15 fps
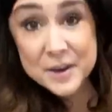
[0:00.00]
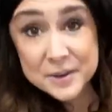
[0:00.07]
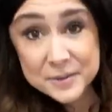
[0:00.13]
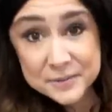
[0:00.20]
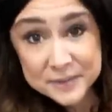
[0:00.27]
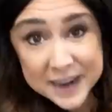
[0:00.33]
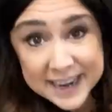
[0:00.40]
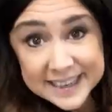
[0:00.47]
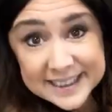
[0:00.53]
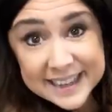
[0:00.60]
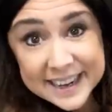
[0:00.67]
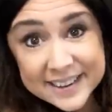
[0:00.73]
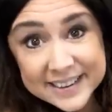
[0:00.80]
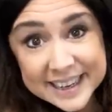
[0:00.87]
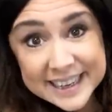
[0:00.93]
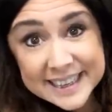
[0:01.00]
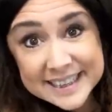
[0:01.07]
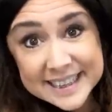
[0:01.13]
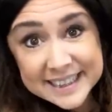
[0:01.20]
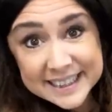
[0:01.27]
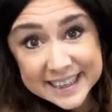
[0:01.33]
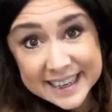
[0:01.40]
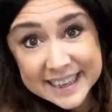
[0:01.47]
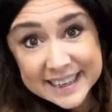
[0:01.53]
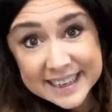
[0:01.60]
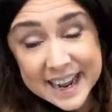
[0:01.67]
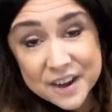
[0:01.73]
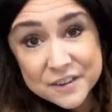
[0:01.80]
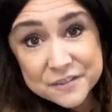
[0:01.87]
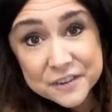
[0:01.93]
right there in the lid.
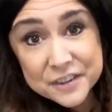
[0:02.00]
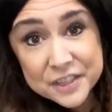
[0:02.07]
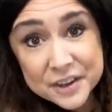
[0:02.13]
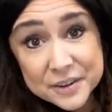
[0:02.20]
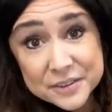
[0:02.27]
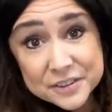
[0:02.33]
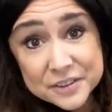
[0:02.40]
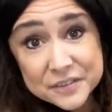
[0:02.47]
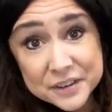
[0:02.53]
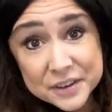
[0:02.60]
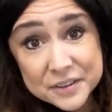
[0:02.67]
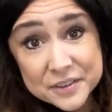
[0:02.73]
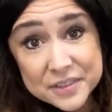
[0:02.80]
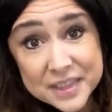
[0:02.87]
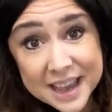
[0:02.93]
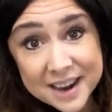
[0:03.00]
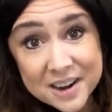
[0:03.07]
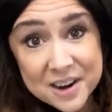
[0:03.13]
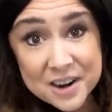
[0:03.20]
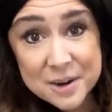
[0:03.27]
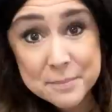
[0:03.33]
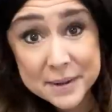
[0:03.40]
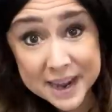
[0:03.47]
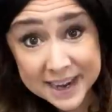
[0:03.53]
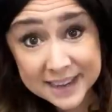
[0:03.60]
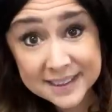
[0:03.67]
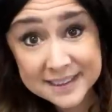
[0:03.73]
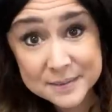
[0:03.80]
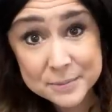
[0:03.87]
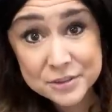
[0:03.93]
Now, for those of you that are buying
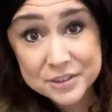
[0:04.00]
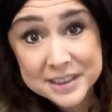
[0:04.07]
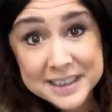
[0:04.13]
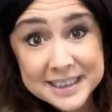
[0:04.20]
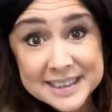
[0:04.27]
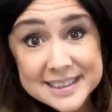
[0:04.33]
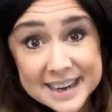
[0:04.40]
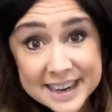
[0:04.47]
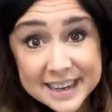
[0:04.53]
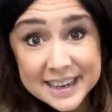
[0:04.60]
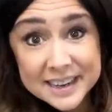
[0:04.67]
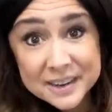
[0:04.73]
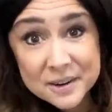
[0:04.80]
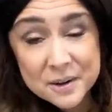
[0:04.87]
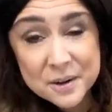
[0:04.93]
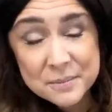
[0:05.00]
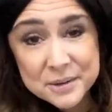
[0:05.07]
this machine and taking it home,